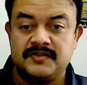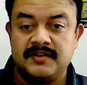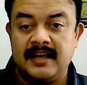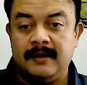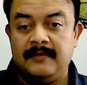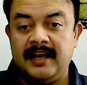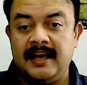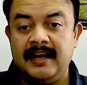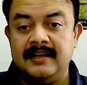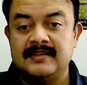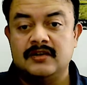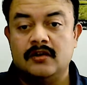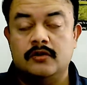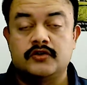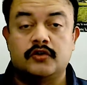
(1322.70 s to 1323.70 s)
the same day
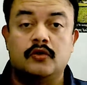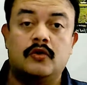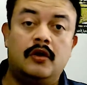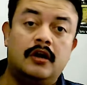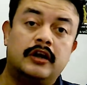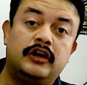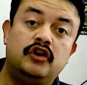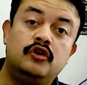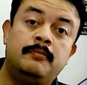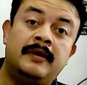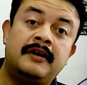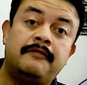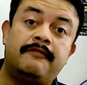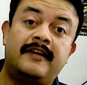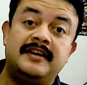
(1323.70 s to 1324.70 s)
is also called
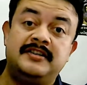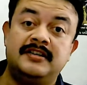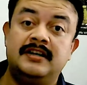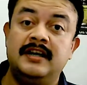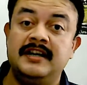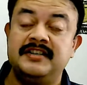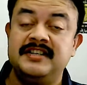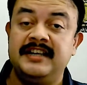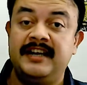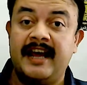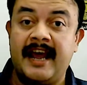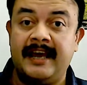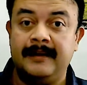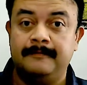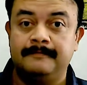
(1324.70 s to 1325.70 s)
Human Fraternity
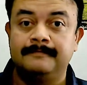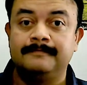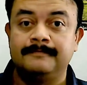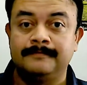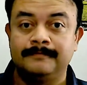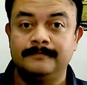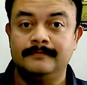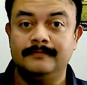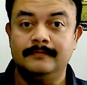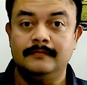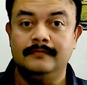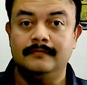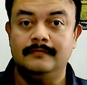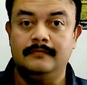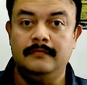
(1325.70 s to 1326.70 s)
Day.
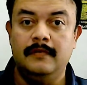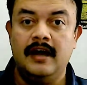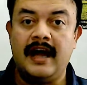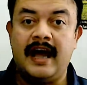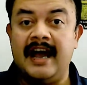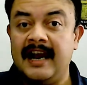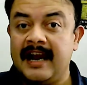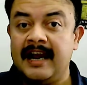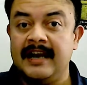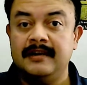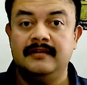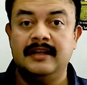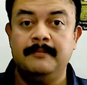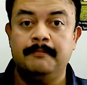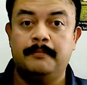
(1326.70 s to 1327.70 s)

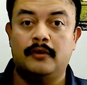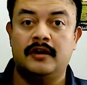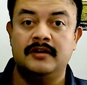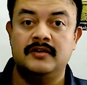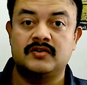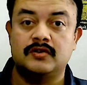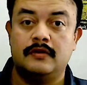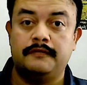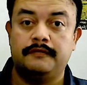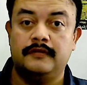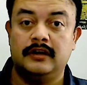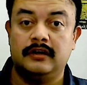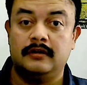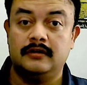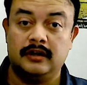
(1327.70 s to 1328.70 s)
Highlight the importance of
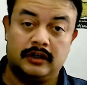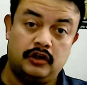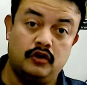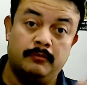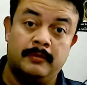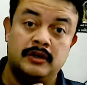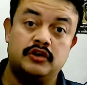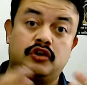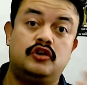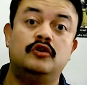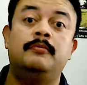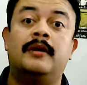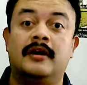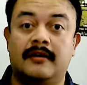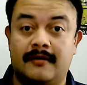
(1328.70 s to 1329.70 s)
the, the human to
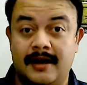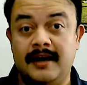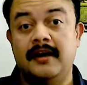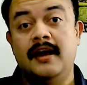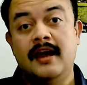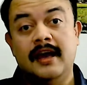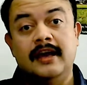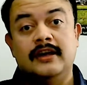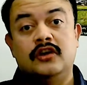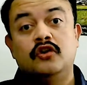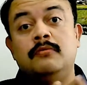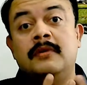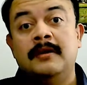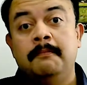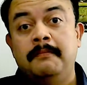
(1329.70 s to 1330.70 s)
human, right?
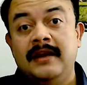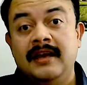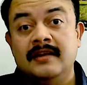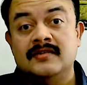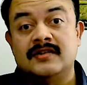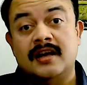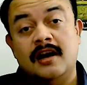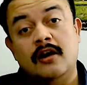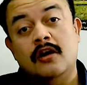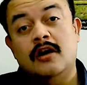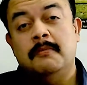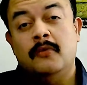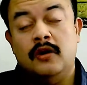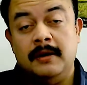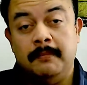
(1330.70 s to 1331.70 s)
Human beings are a
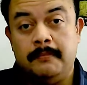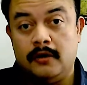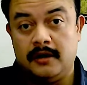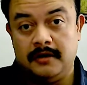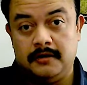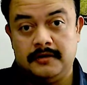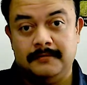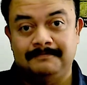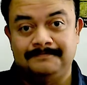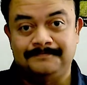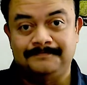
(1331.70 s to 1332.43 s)
lot more important.